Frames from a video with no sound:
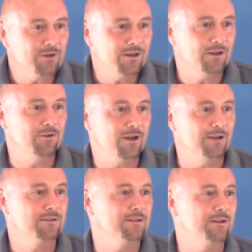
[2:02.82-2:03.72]
I know
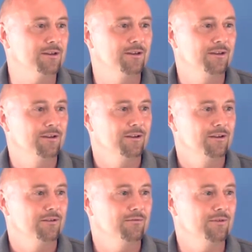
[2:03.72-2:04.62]
how to
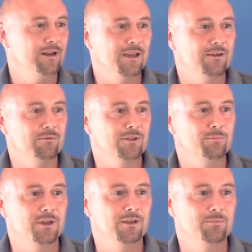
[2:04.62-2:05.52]
relate with
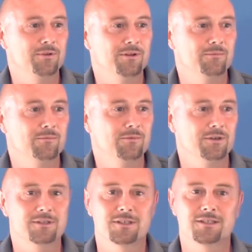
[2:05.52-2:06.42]
people and
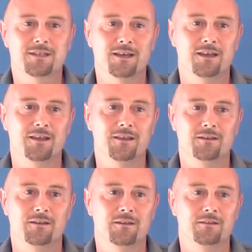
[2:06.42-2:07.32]
what to say
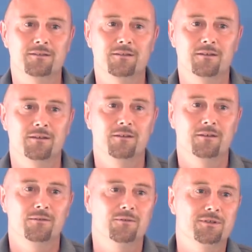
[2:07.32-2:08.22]
and
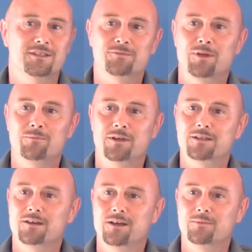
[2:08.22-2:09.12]
what to spend my
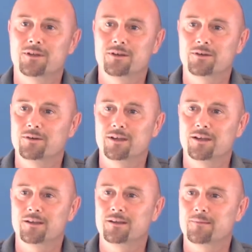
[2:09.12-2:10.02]
time
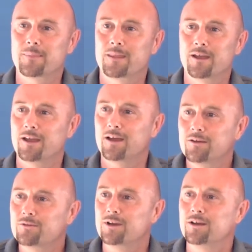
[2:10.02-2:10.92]
doing?
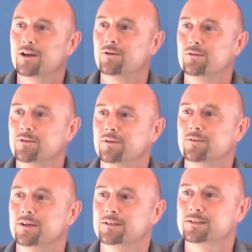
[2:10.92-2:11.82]
How do I know all of
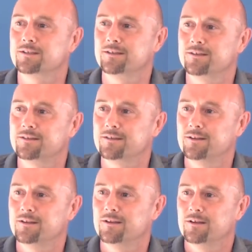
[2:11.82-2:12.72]
this? And
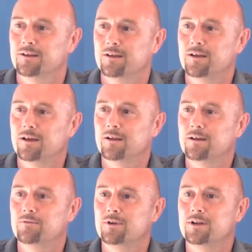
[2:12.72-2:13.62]
and
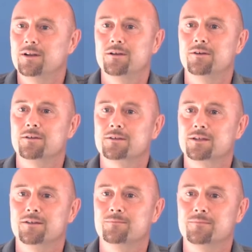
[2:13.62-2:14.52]
I really looked
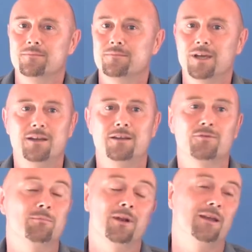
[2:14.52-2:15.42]
in many
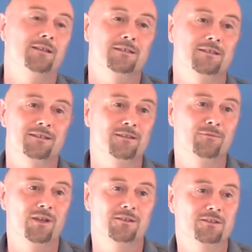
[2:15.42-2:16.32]
different places,
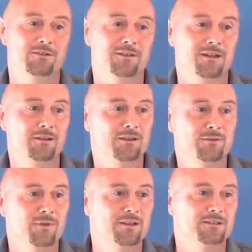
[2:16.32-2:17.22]
conventional and
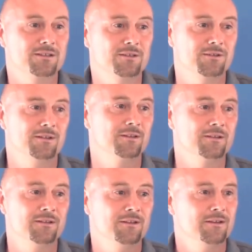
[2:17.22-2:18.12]
unconventional, and